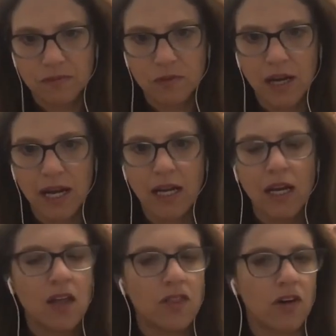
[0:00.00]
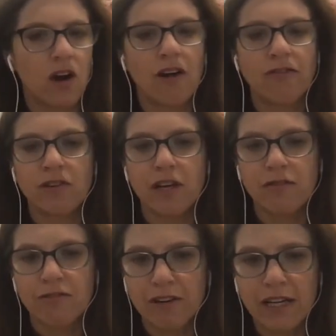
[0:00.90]
right? They're offering
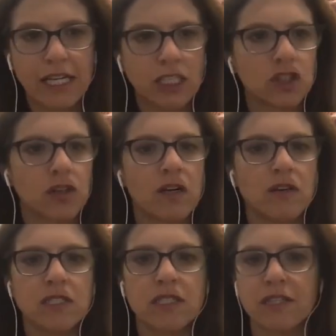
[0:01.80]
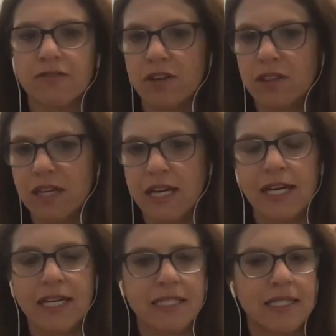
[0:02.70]
free intros to different
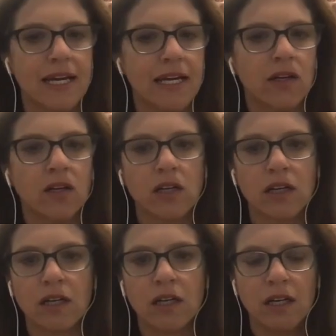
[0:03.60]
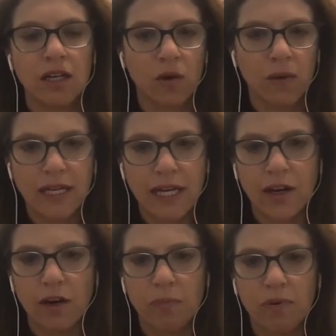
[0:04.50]
things. They are going down
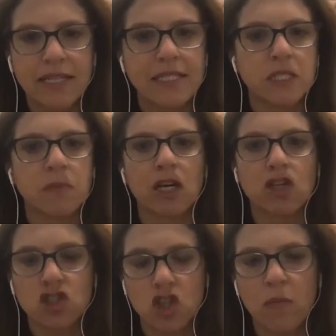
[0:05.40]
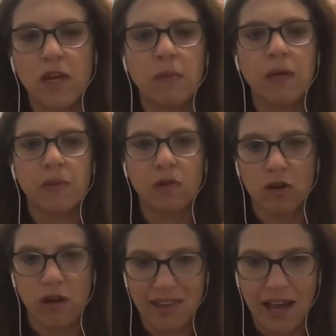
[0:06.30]
on prices because so many people are
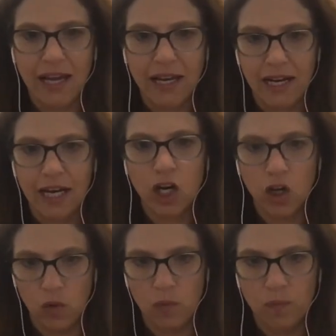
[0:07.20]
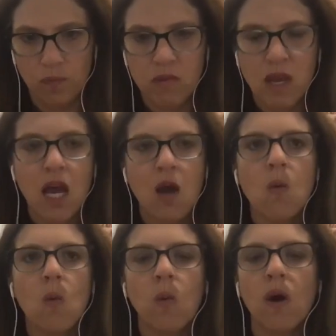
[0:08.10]
online and at home.
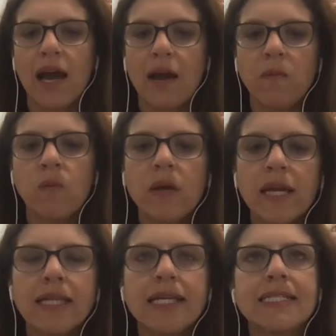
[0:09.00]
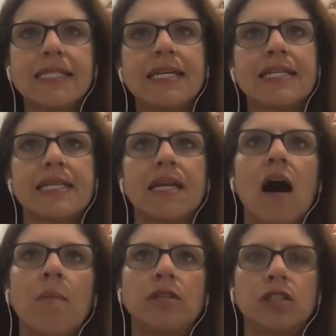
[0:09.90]
What I really see as an
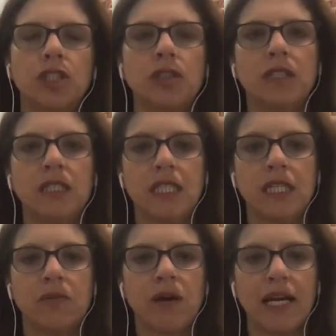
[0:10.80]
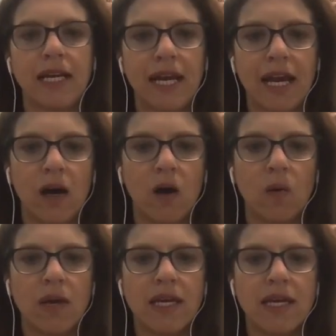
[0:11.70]
opportunity right now
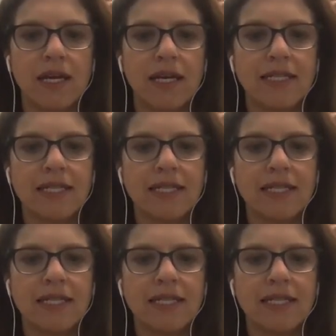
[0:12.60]
is,